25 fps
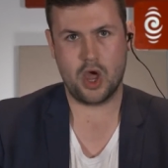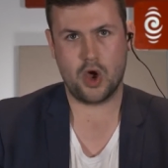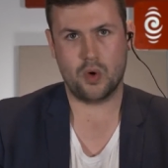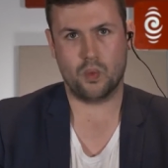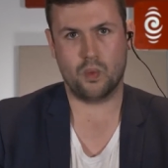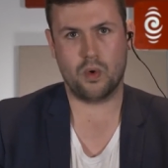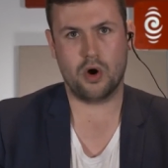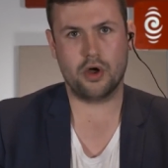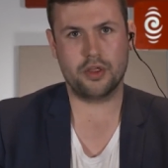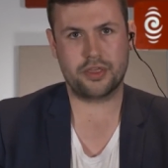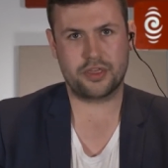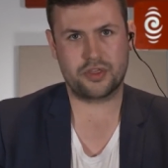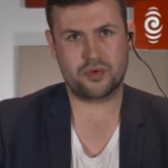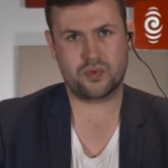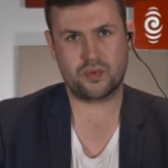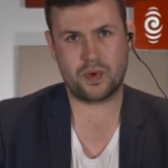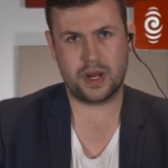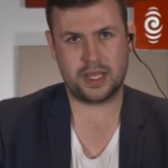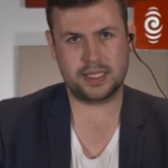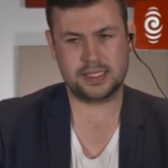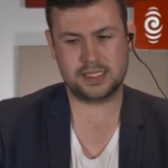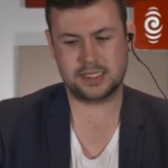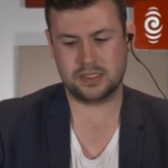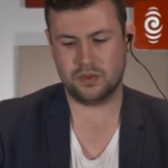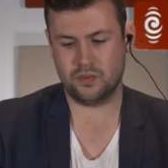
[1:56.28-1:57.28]
what
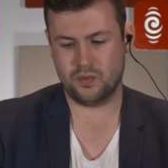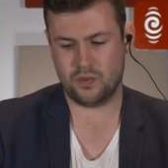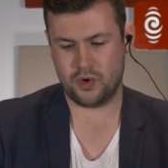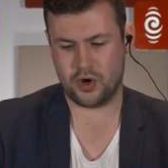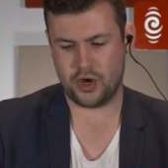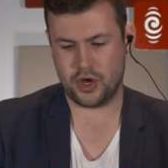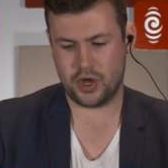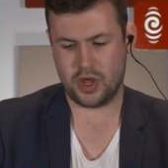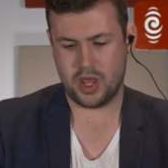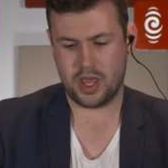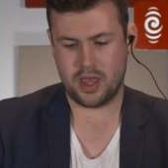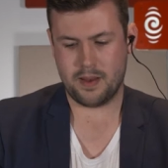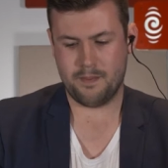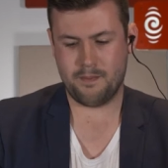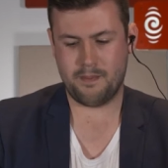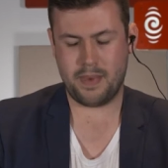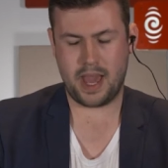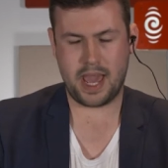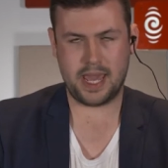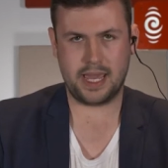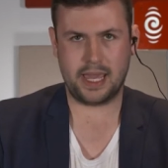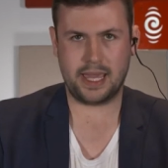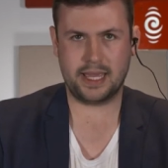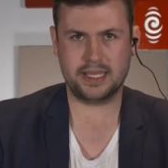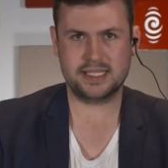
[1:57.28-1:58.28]
threats were
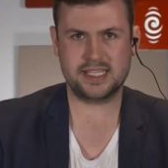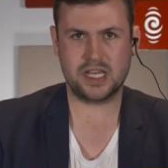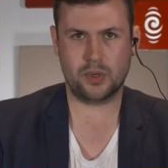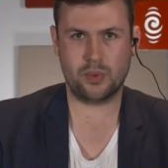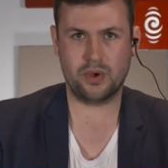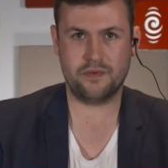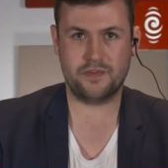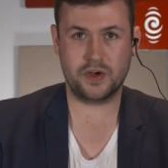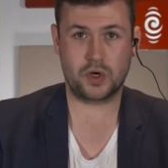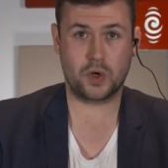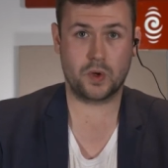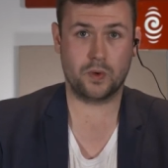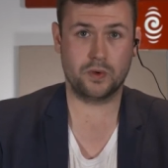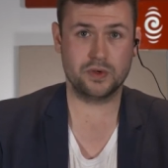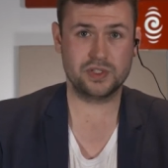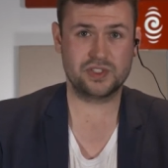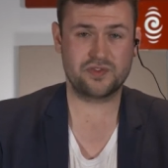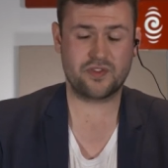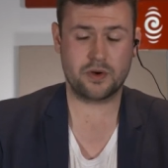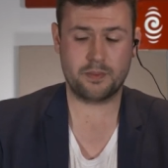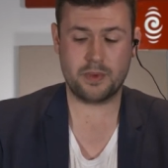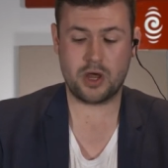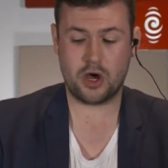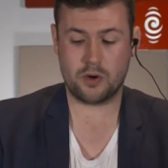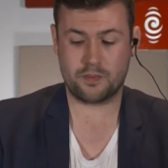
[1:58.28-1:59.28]
made. However, calls
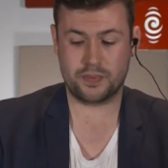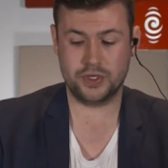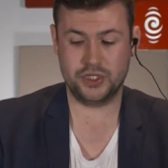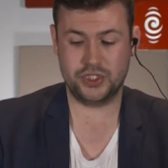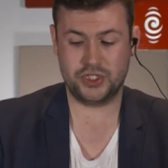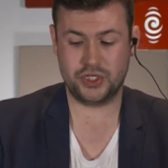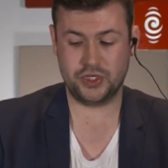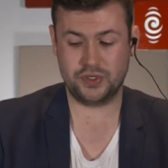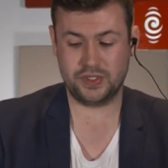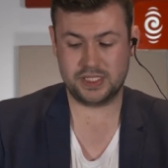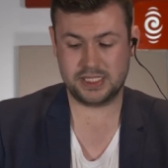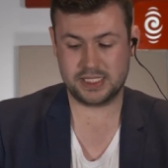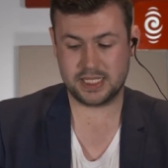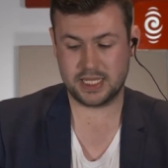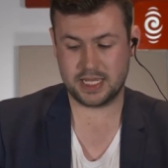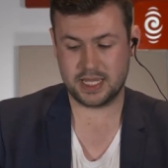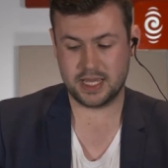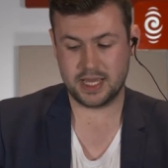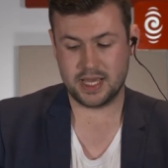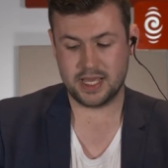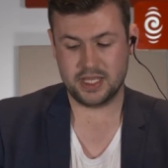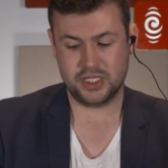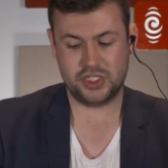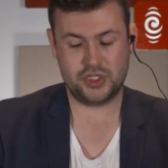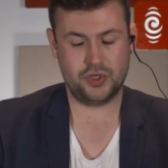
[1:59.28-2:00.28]
from our producer
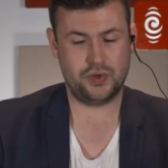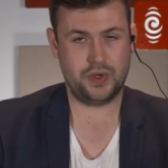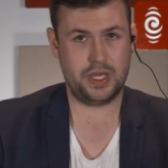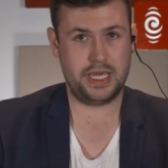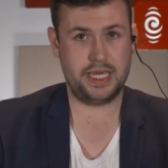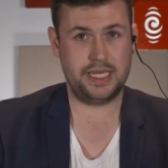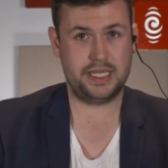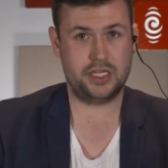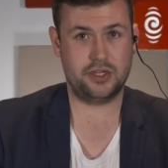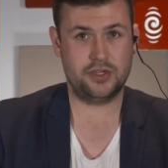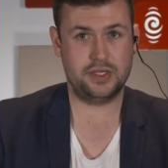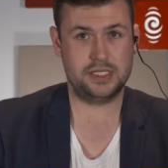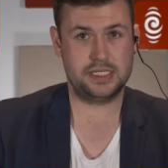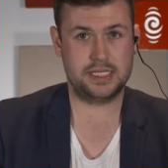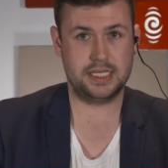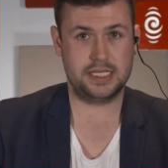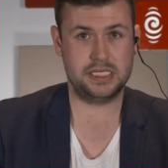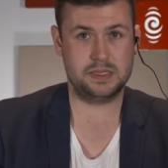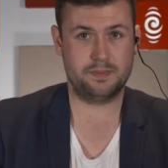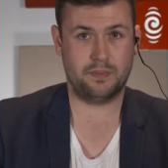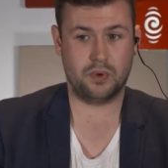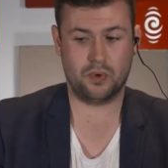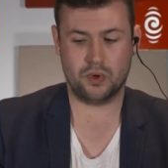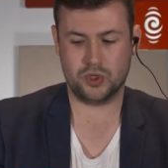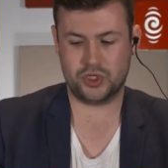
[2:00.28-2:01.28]
to E Q C's
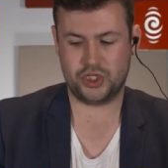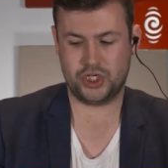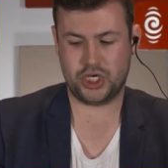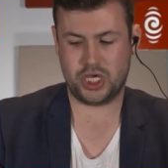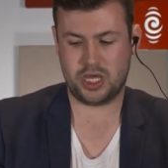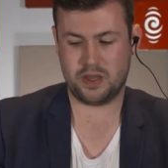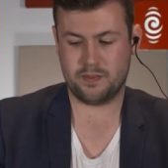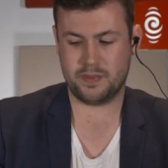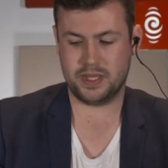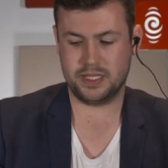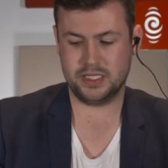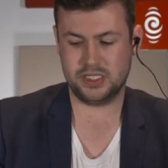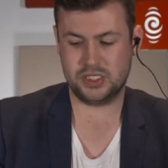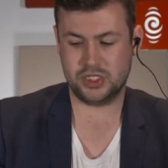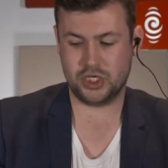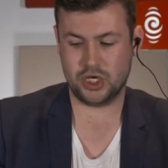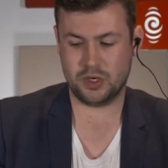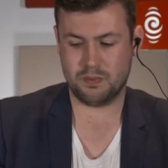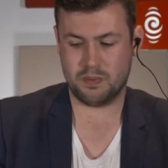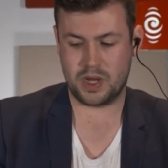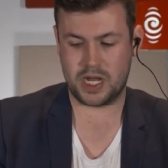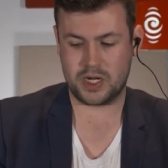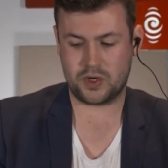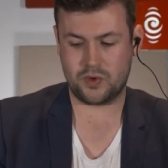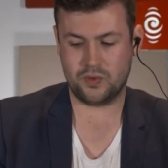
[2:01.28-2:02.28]
board chairman, Sir
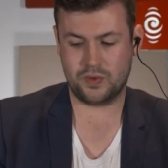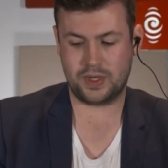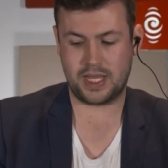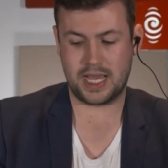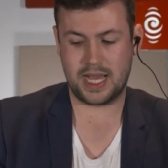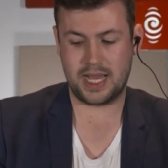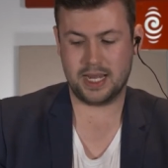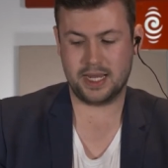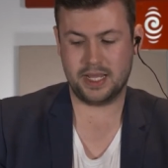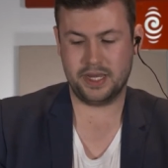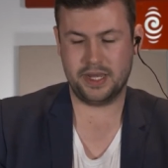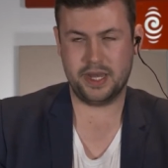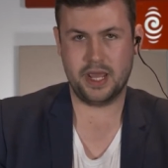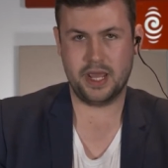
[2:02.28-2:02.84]
Michael Cullen,